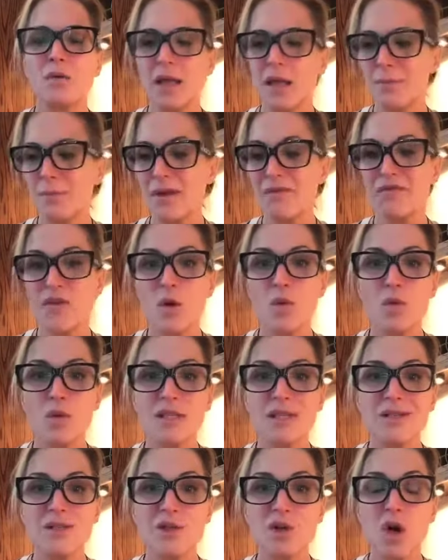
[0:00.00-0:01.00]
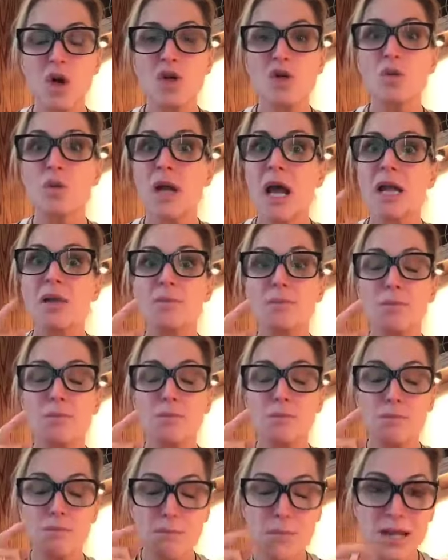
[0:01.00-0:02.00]
Like, my phone wasn't charged when I
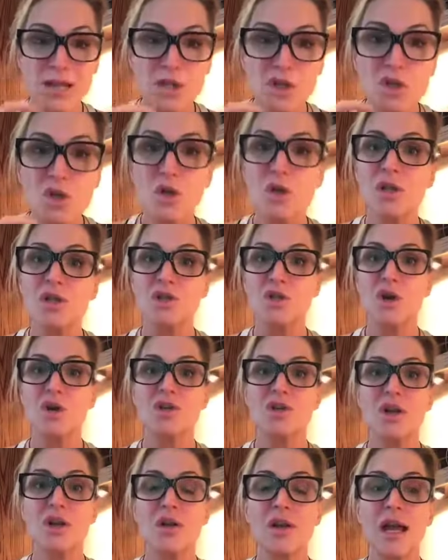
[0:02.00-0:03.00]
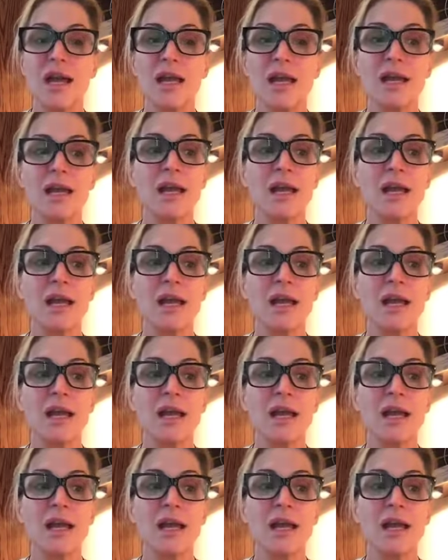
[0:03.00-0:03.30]
made sure to charge it all night.